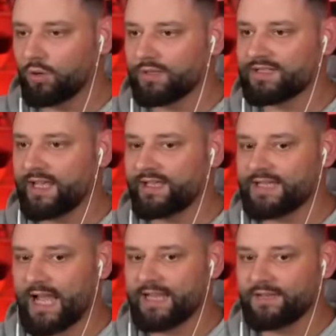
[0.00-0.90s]
all the
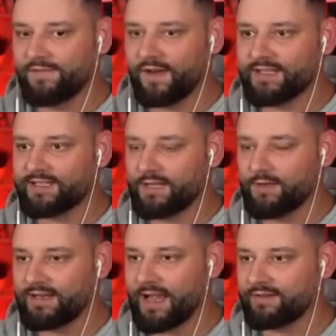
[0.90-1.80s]
seats? I need to find a seat
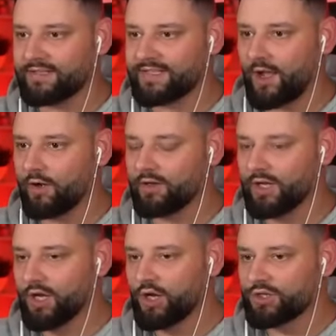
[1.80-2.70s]
right now to sit on
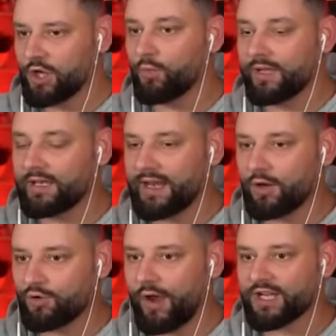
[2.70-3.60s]
so we can
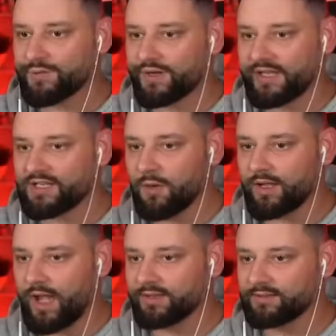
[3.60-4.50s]
now crash. Because guess
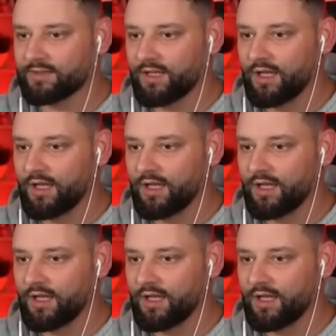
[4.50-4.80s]
what, guys?